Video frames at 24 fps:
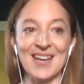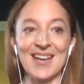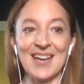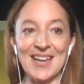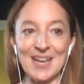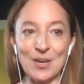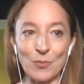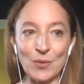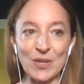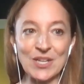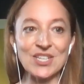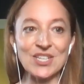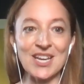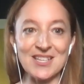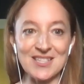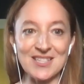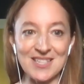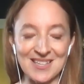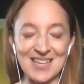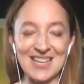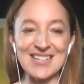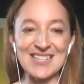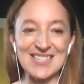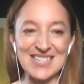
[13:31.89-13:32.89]
In
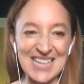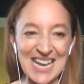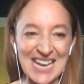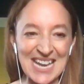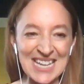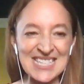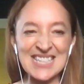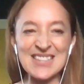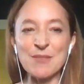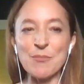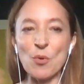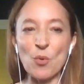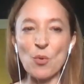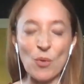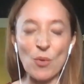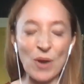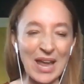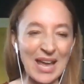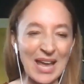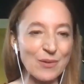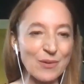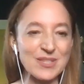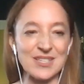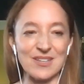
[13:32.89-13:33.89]
which case it's getting
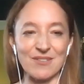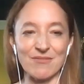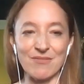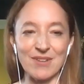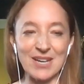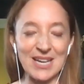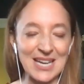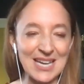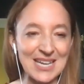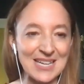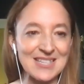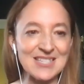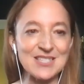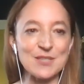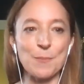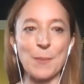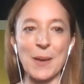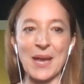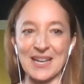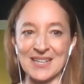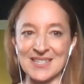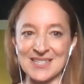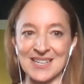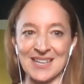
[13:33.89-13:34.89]
them all out and really
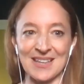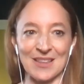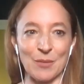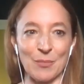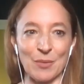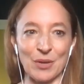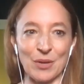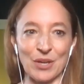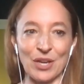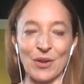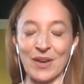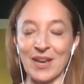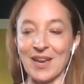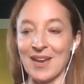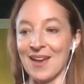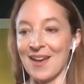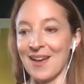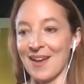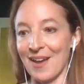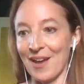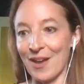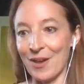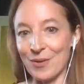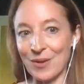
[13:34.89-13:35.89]
inspecting them and
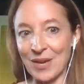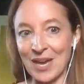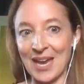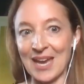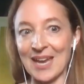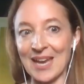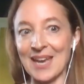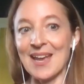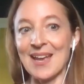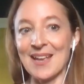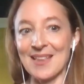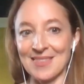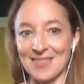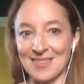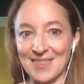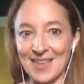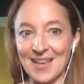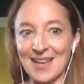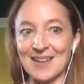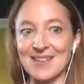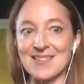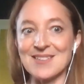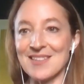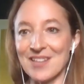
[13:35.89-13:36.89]
going, okay,
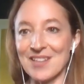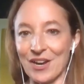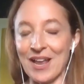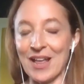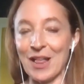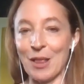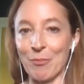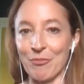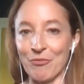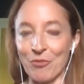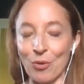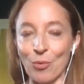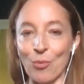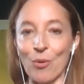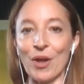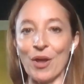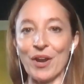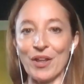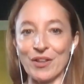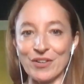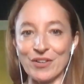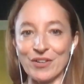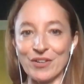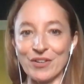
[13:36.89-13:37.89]
that's an
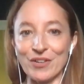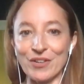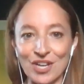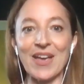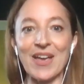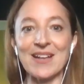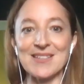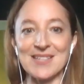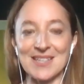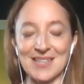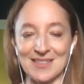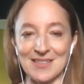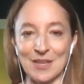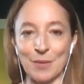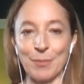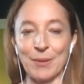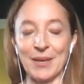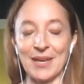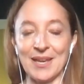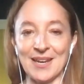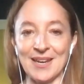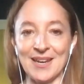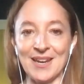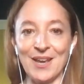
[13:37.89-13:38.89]
unhelpful one, I'll chuck that
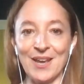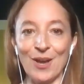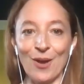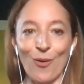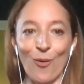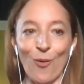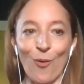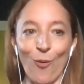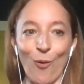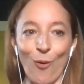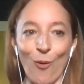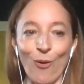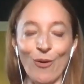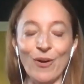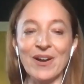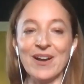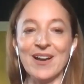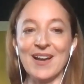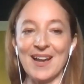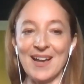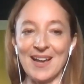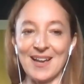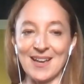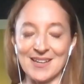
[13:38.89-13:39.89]
in the bin.
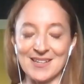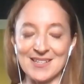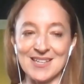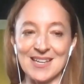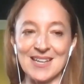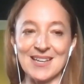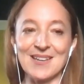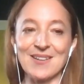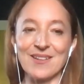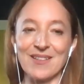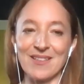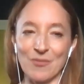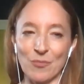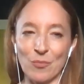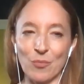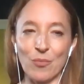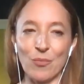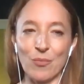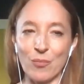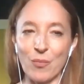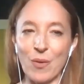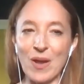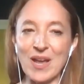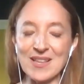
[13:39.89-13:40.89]
Or
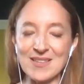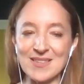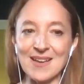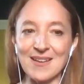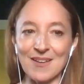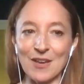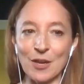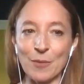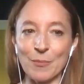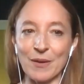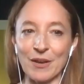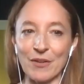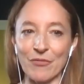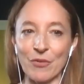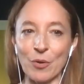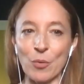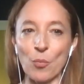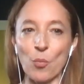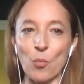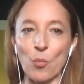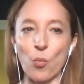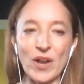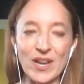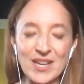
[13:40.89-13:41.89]
actually, where's that
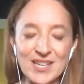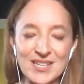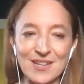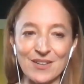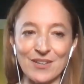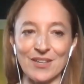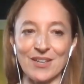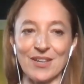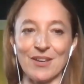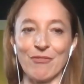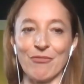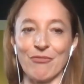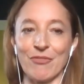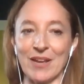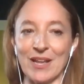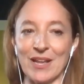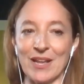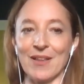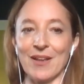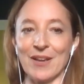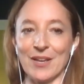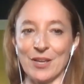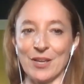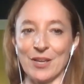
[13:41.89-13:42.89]
coming from? Why don't
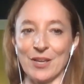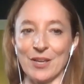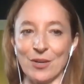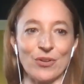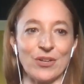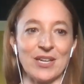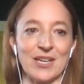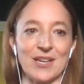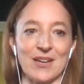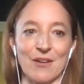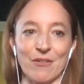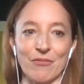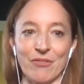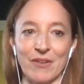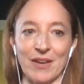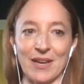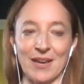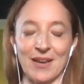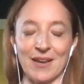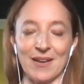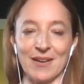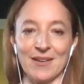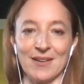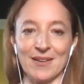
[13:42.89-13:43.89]
you feel like you're good
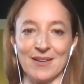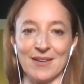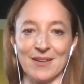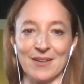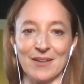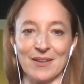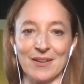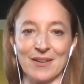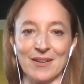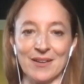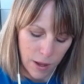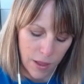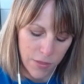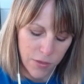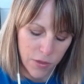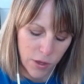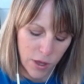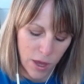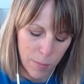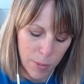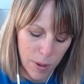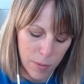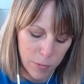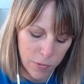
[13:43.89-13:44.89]
enough here? And do you
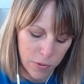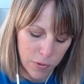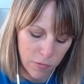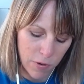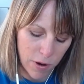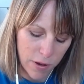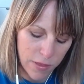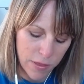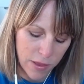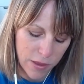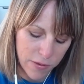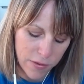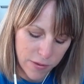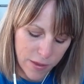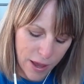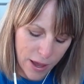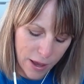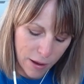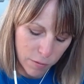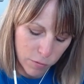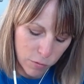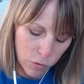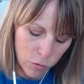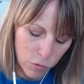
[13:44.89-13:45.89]
get people to write these
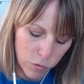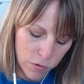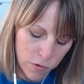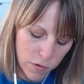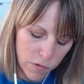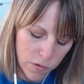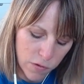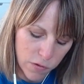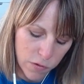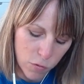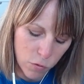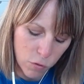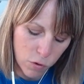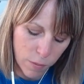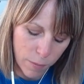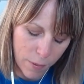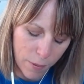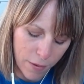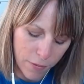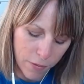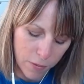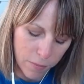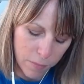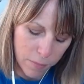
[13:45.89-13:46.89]
down, or do you just talk
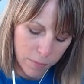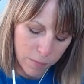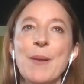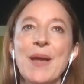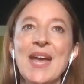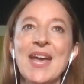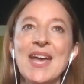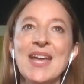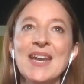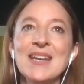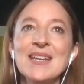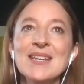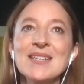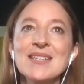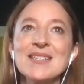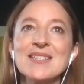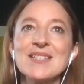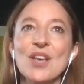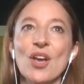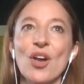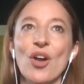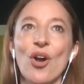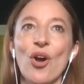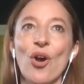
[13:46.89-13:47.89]
about them? It
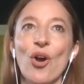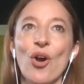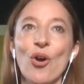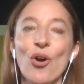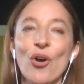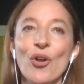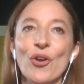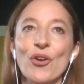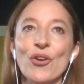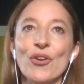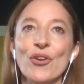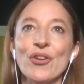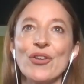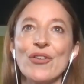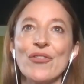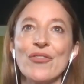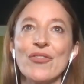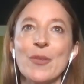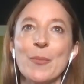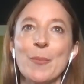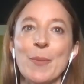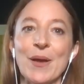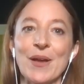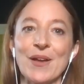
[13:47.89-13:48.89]
depends
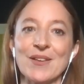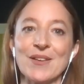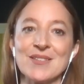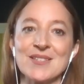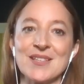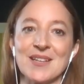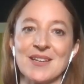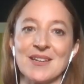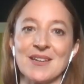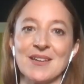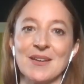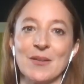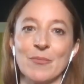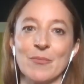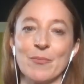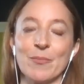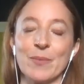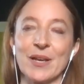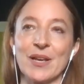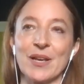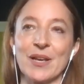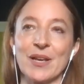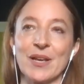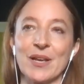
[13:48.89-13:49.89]
on the
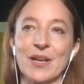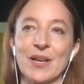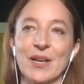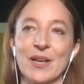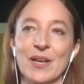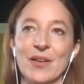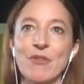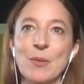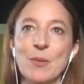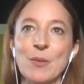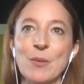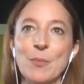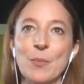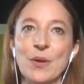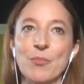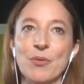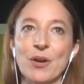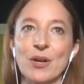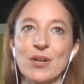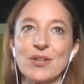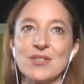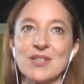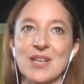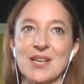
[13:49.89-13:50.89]
person, because
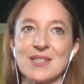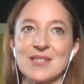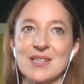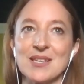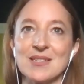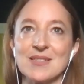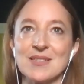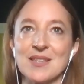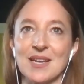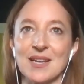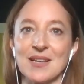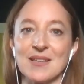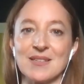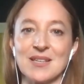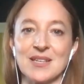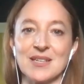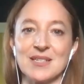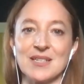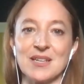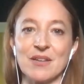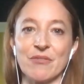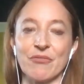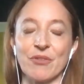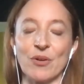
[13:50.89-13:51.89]
everybody processes
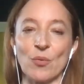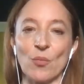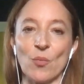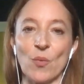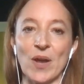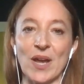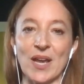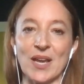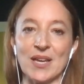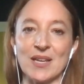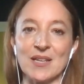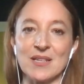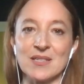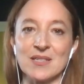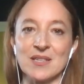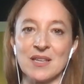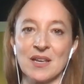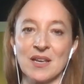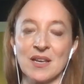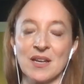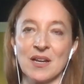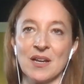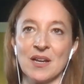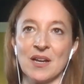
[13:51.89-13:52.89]
things in different
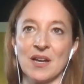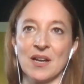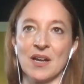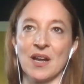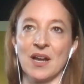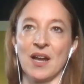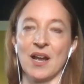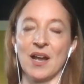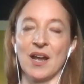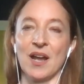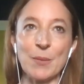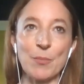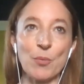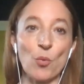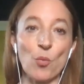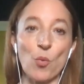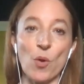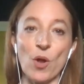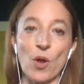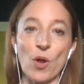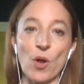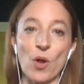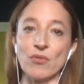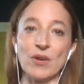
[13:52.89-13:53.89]
ways. Some
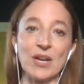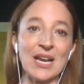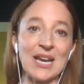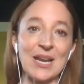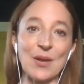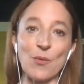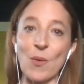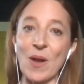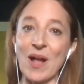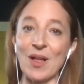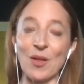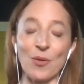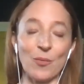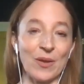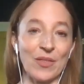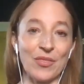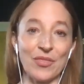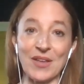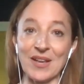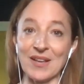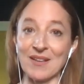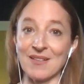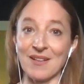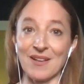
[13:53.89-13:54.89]
people work really
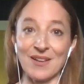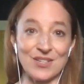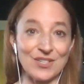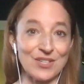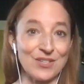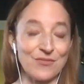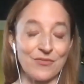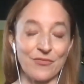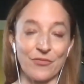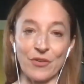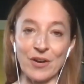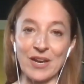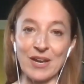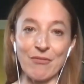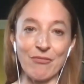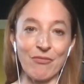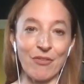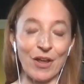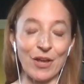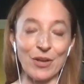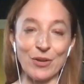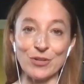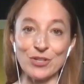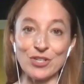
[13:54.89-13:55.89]
well with things like just
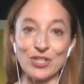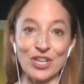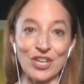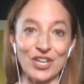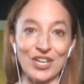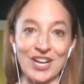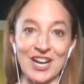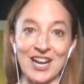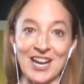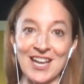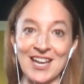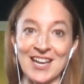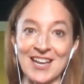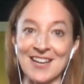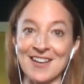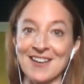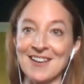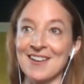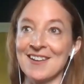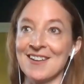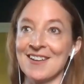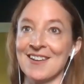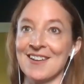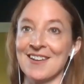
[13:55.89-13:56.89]
free flow
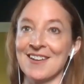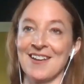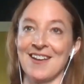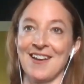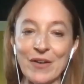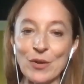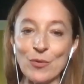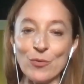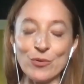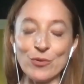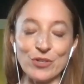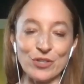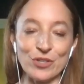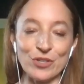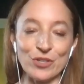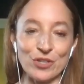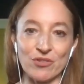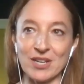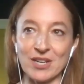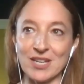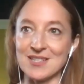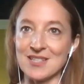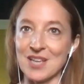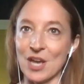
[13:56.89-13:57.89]
journaling. I'm very
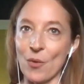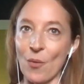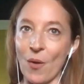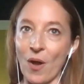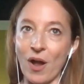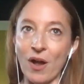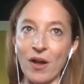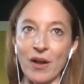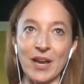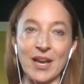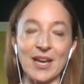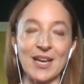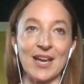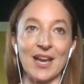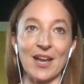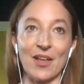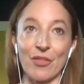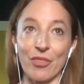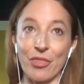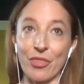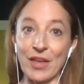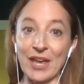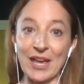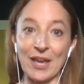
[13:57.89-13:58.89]
auditory, so
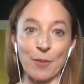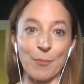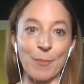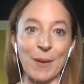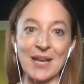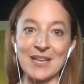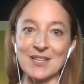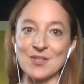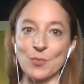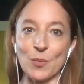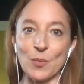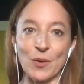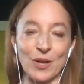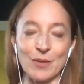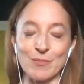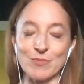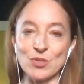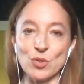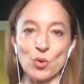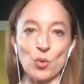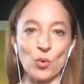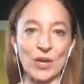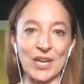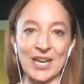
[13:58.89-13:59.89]
I think
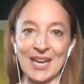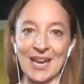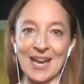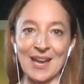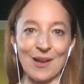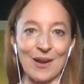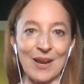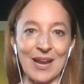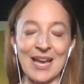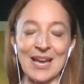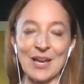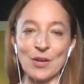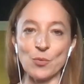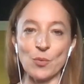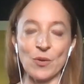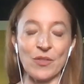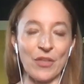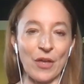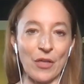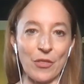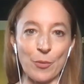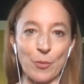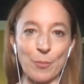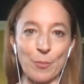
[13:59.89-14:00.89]
best when I'm talking out
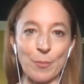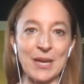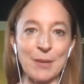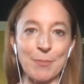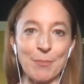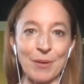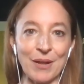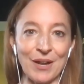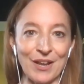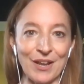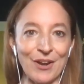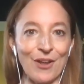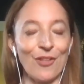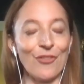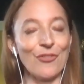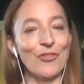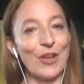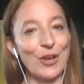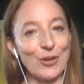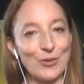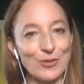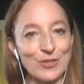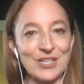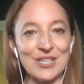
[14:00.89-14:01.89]
loud with other people,
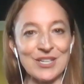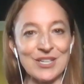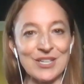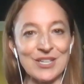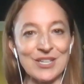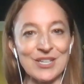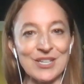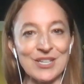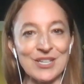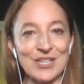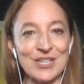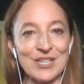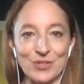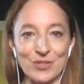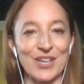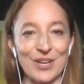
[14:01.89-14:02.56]
and I'll notice